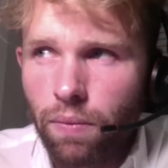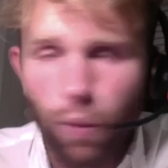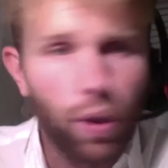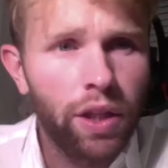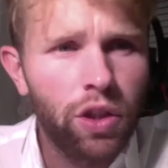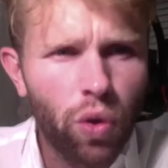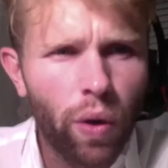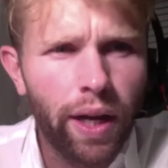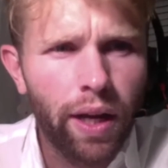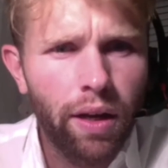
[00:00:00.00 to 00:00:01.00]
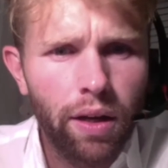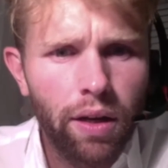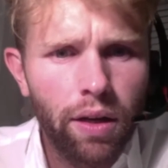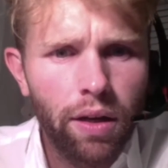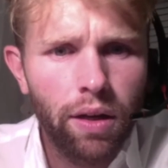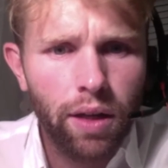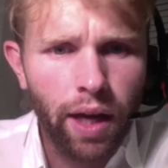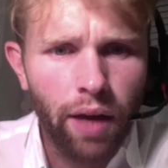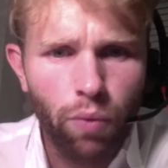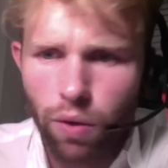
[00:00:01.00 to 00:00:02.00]
I really enjoyed it.
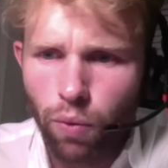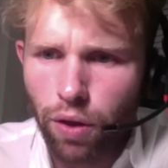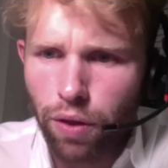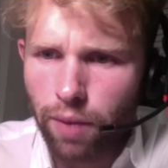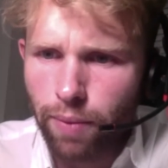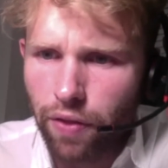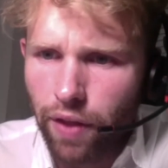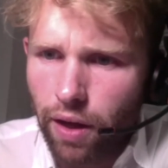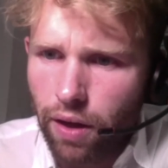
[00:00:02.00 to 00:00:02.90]
Ken, what do you think about that?